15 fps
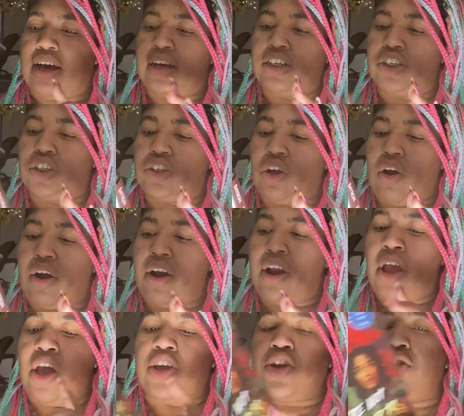start
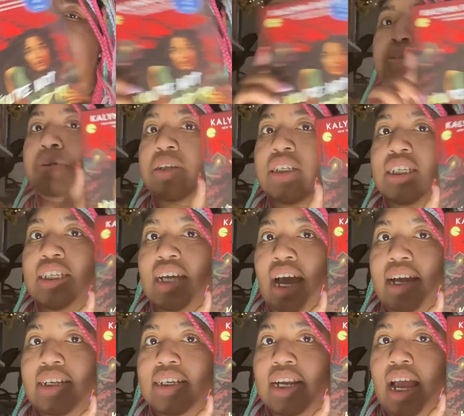You're Not Supposed to
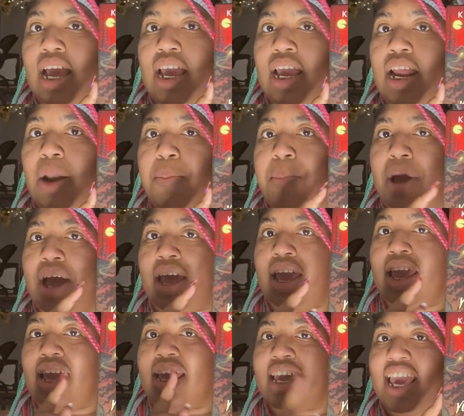Die Tonight
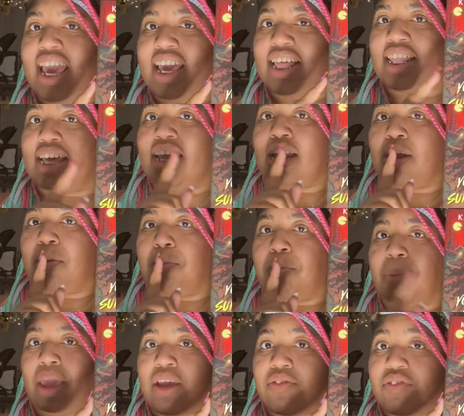by Kaylin
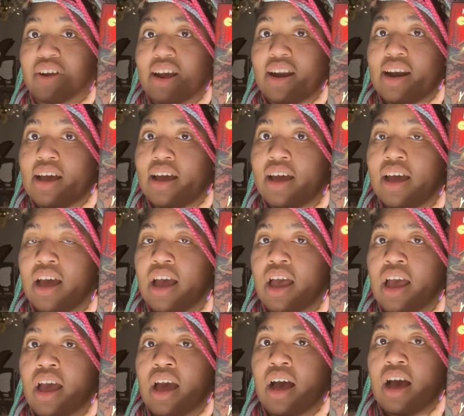Barron,
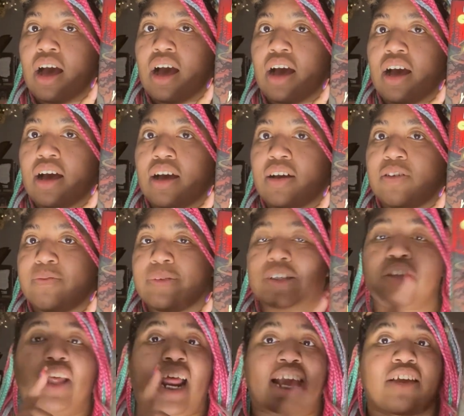
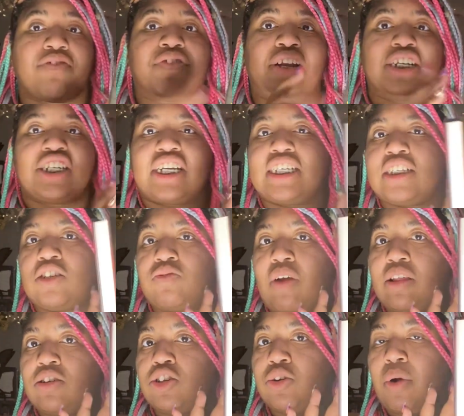so that I can finish it, because it's
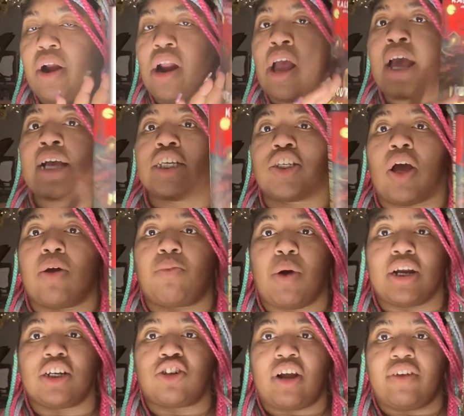rather short. So I
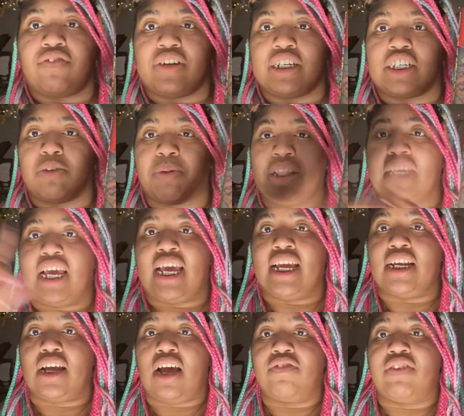want to try and finish it by the
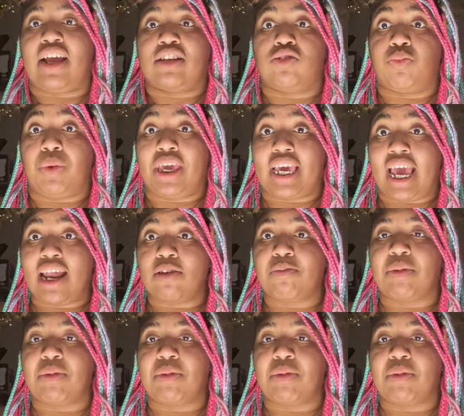end of next weekend,